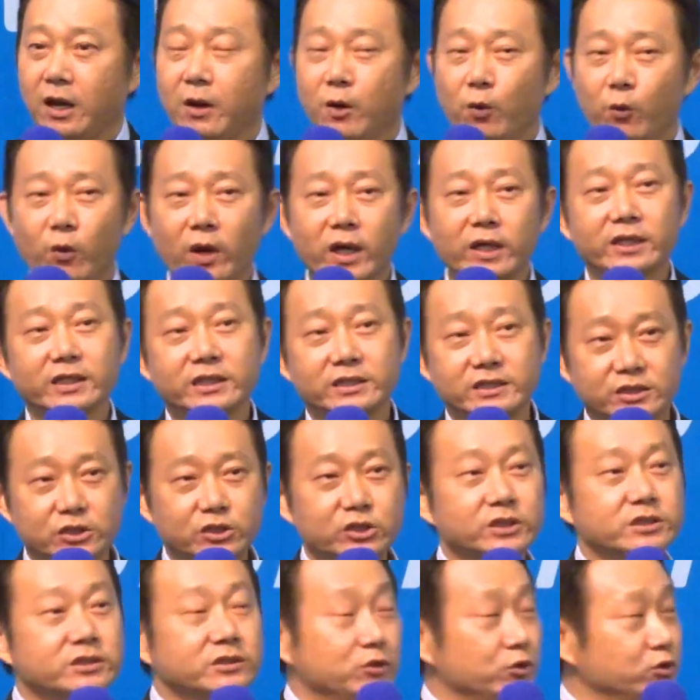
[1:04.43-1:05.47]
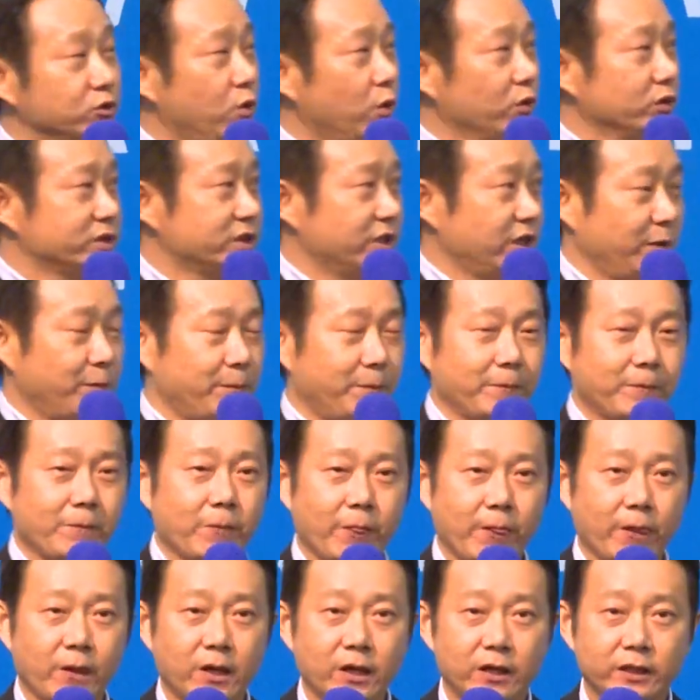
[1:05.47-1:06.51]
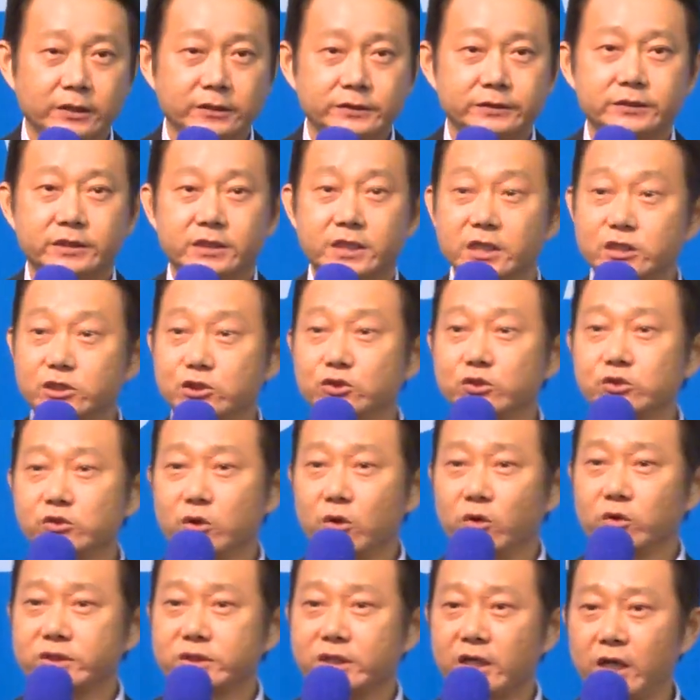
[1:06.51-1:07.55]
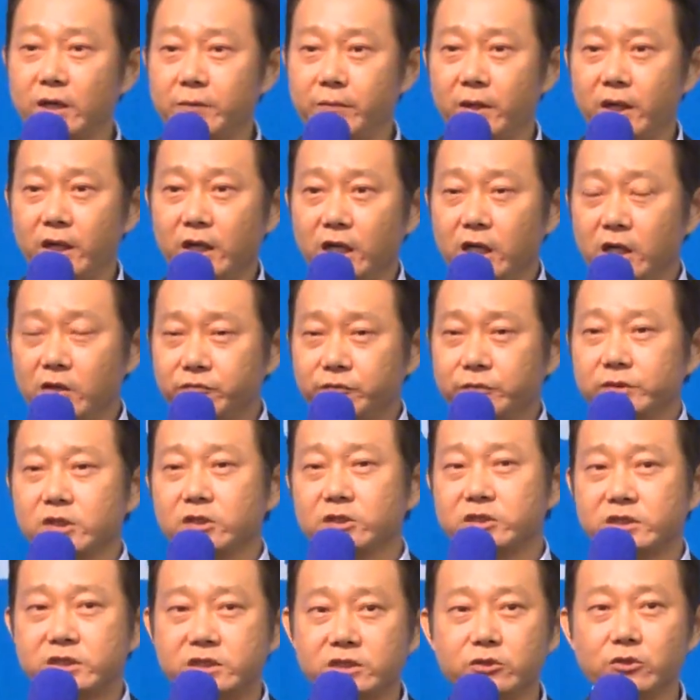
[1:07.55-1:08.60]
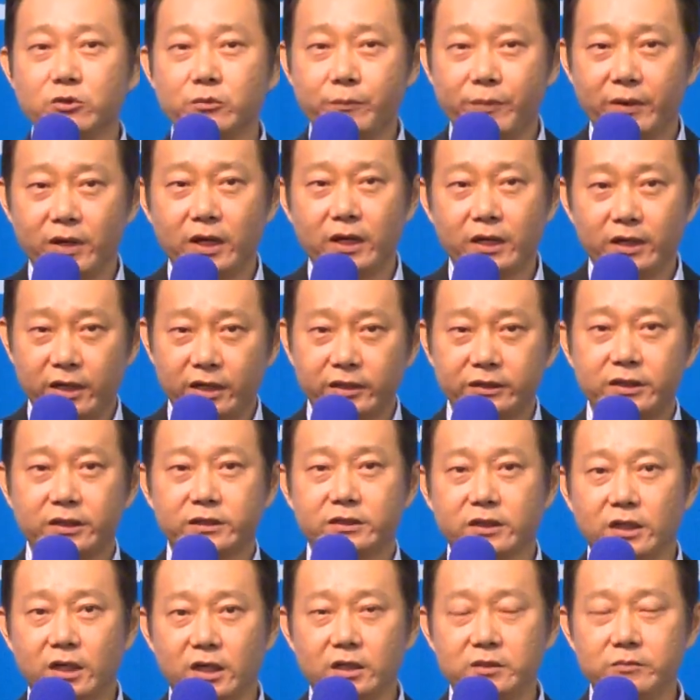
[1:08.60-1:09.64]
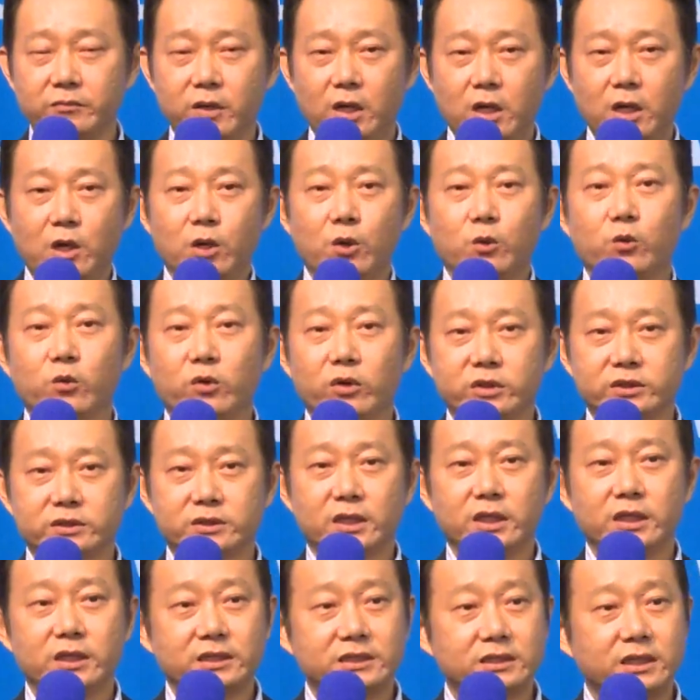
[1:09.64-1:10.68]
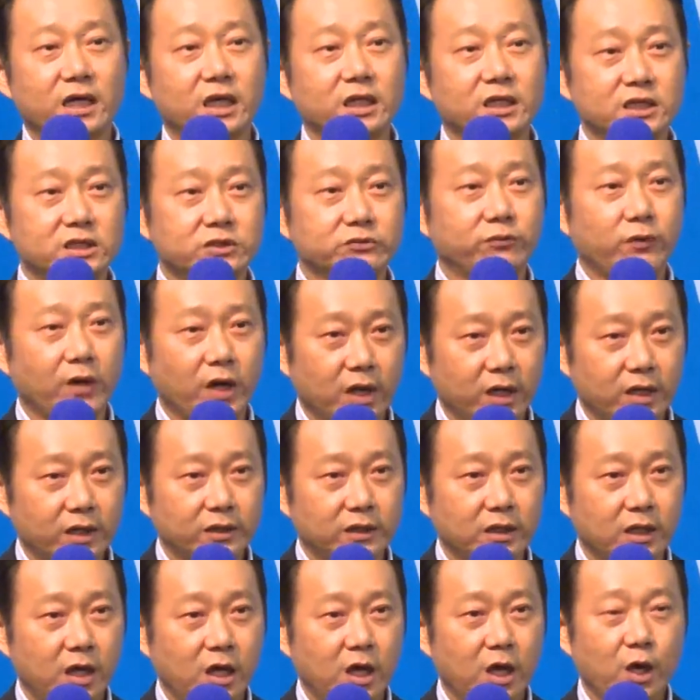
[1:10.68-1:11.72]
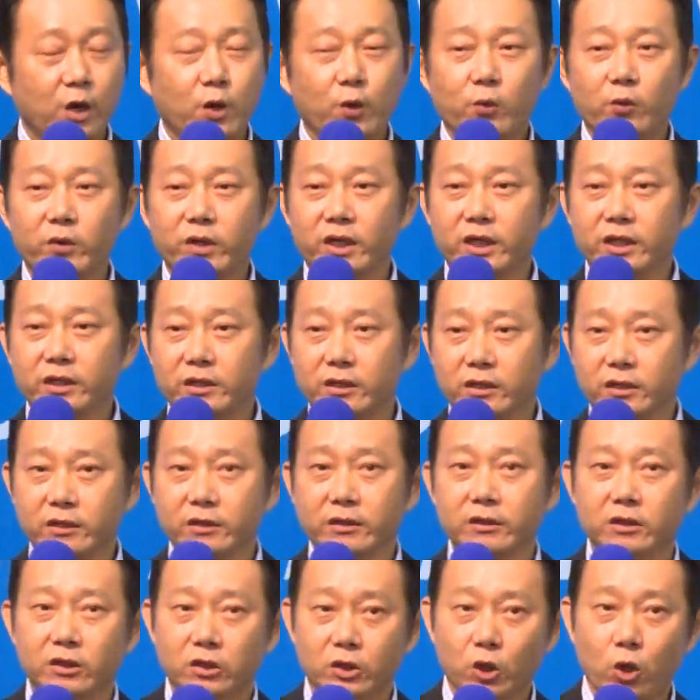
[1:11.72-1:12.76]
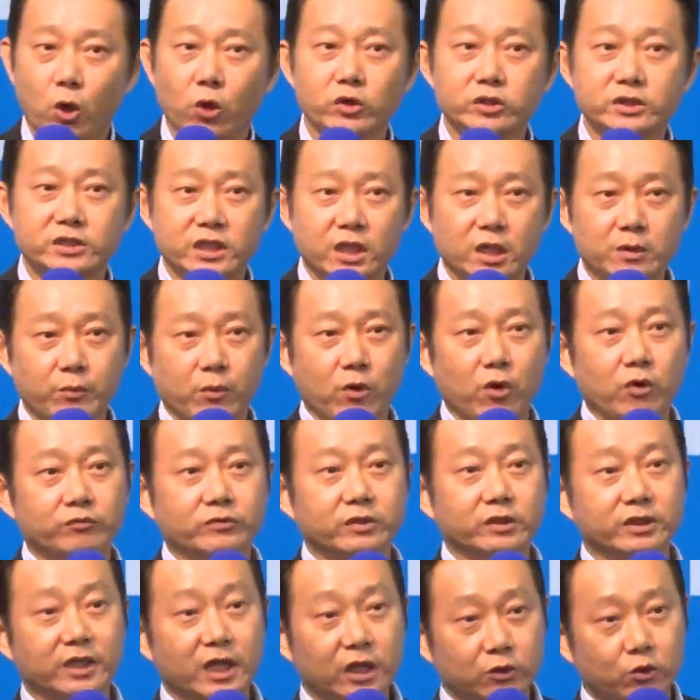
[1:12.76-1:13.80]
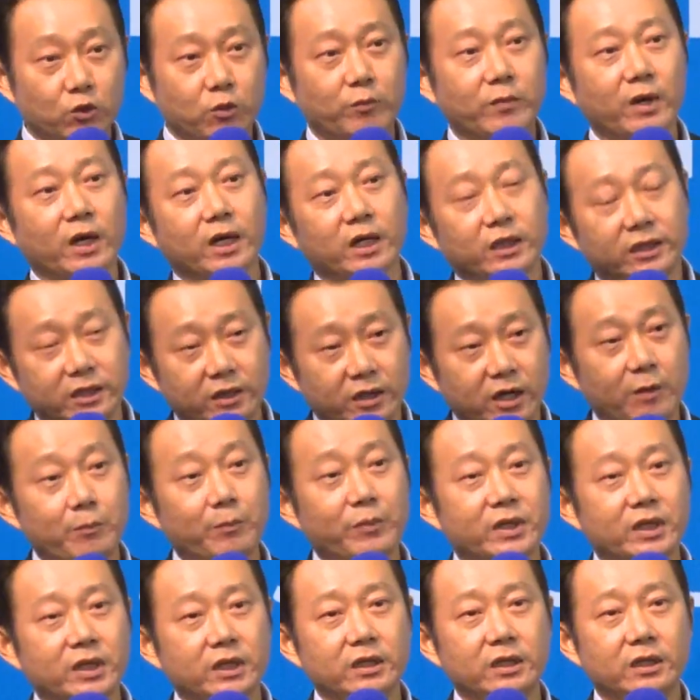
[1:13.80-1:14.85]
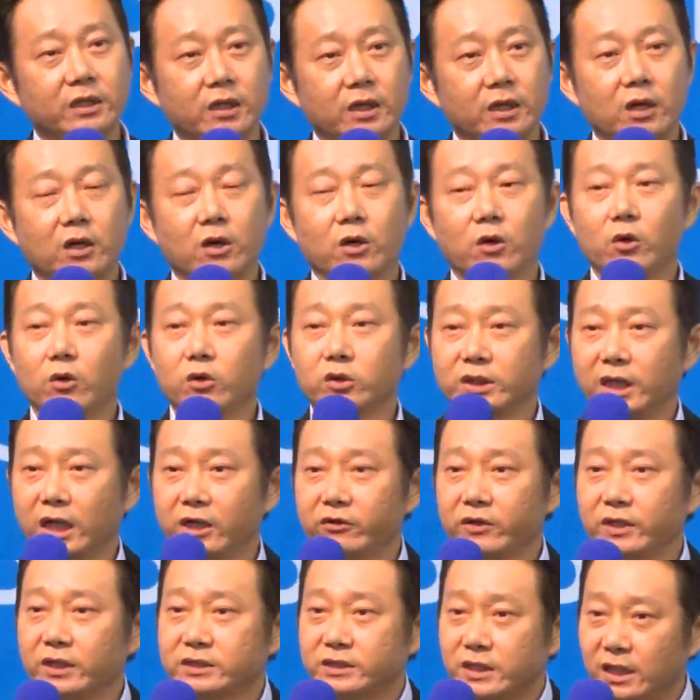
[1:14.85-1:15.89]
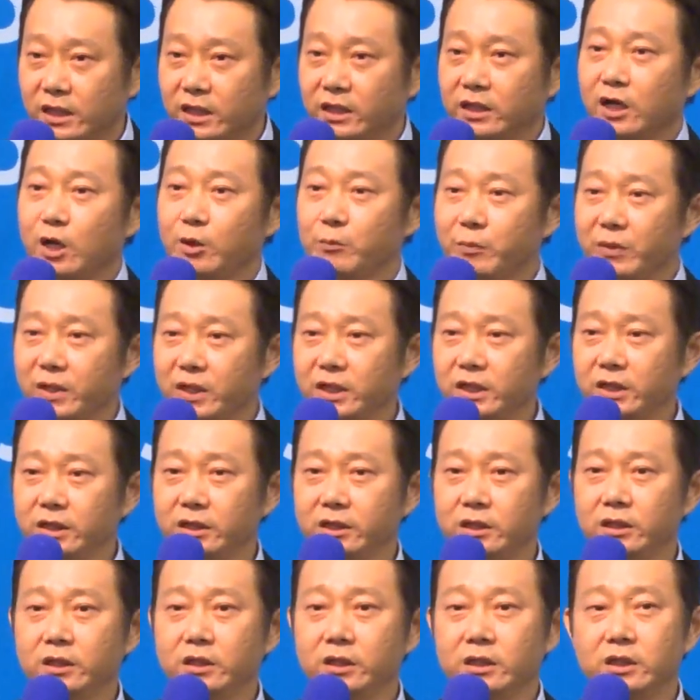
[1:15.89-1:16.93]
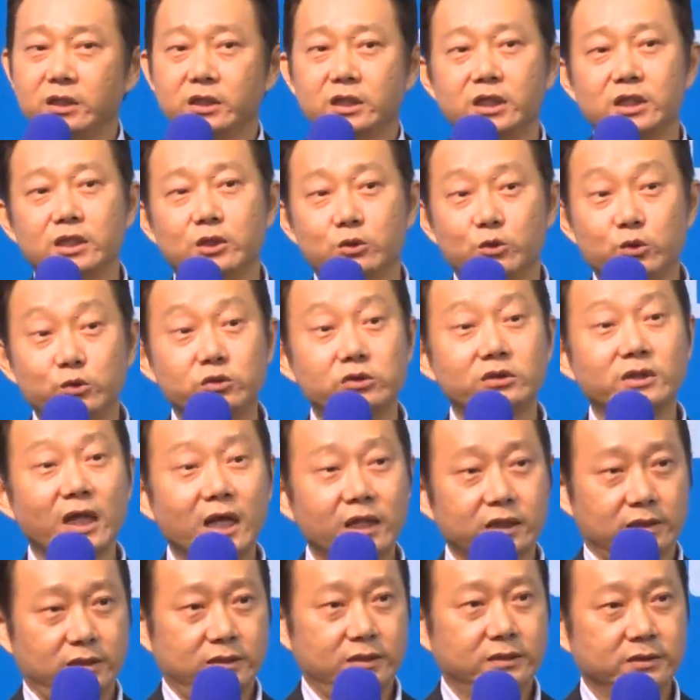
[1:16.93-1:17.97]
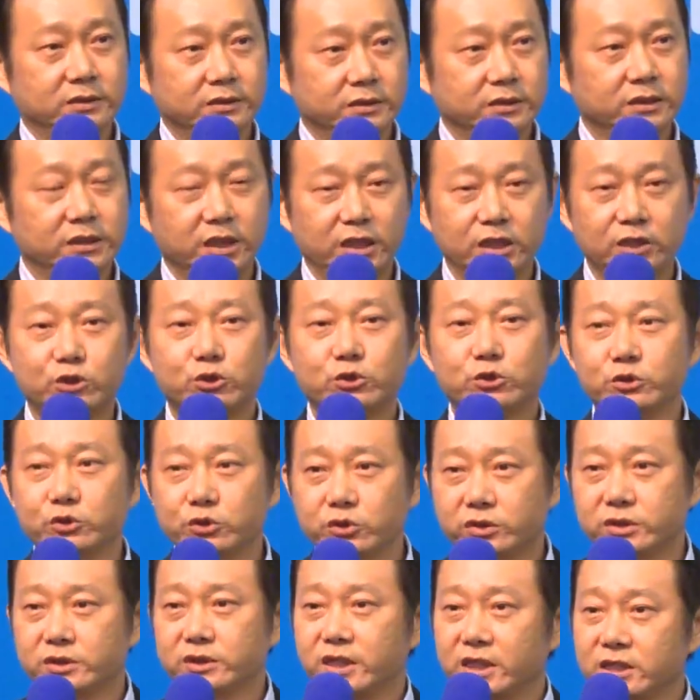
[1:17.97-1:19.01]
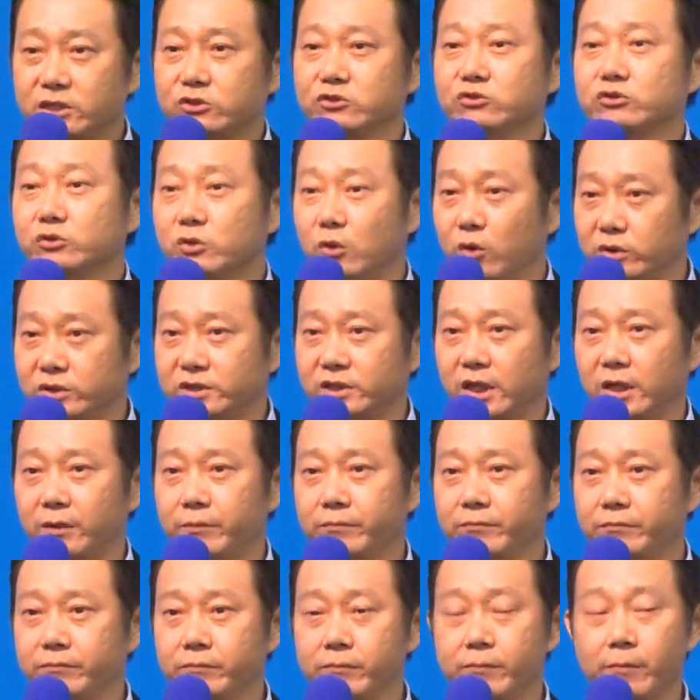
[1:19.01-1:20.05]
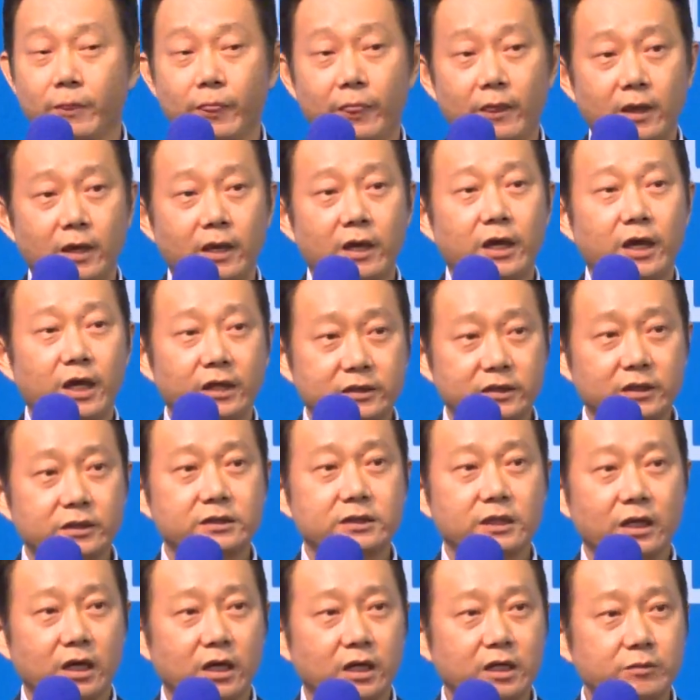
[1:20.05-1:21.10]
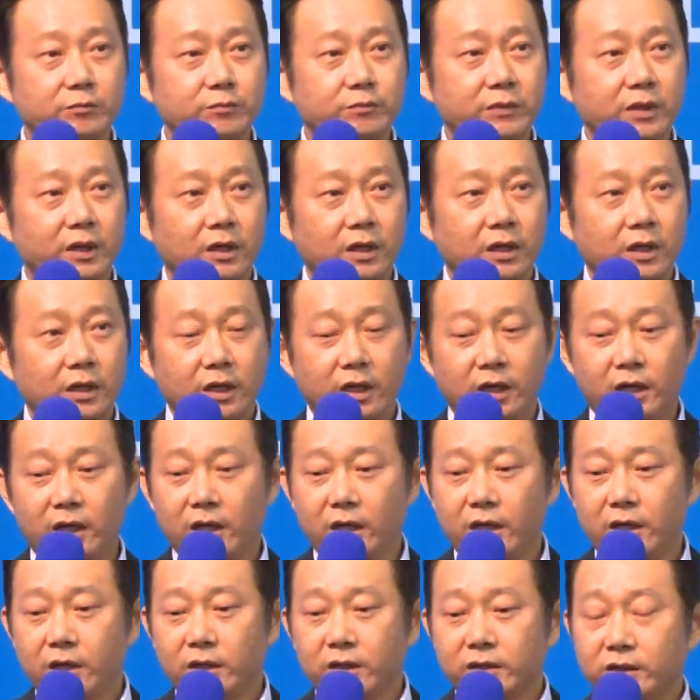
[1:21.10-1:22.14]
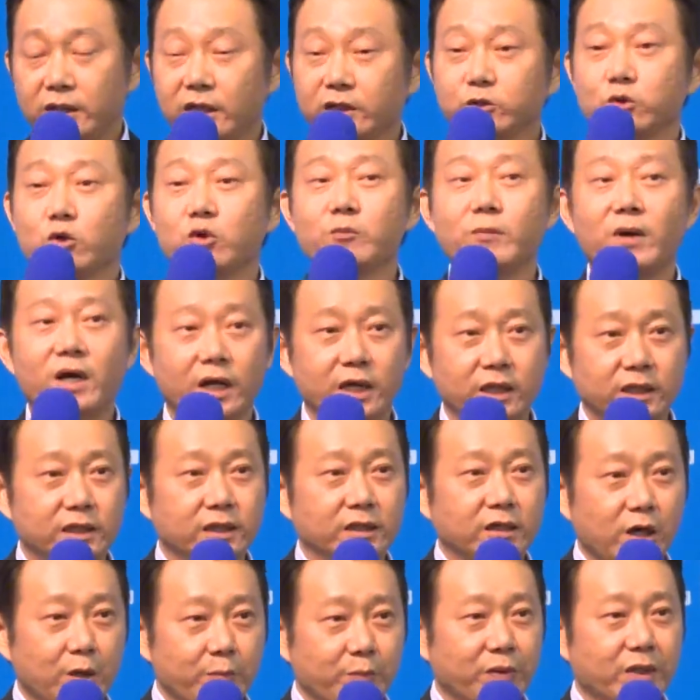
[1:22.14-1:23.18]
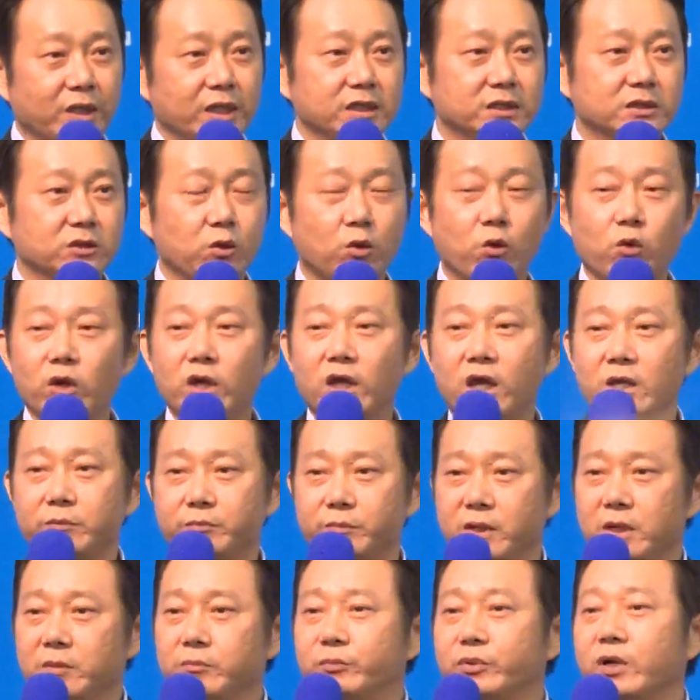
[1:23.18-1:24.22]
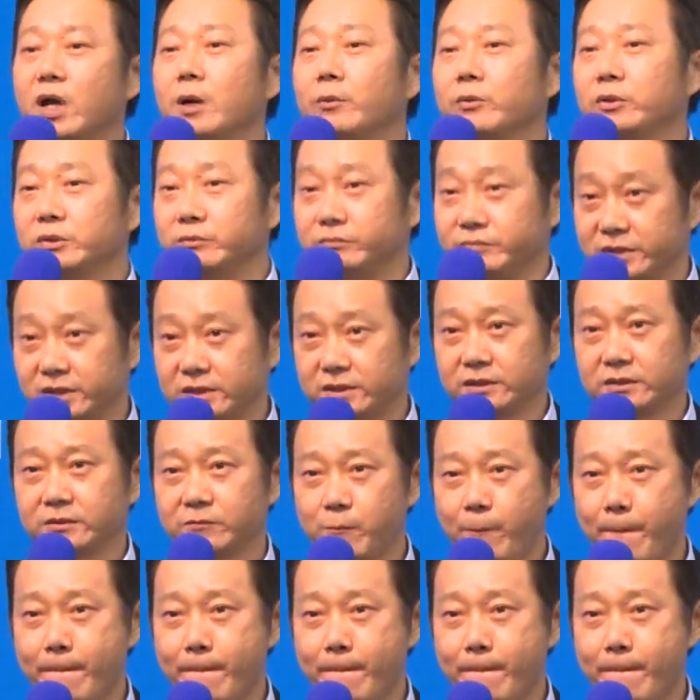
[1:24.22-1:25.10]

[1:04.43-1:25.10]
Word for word: What is this new concept? This new concept, if the CEO Park at the time was satisfied with the concept of the network marketing company or direct selling company, he would not introduce this new concept. At the time, network marketing companies all have problems.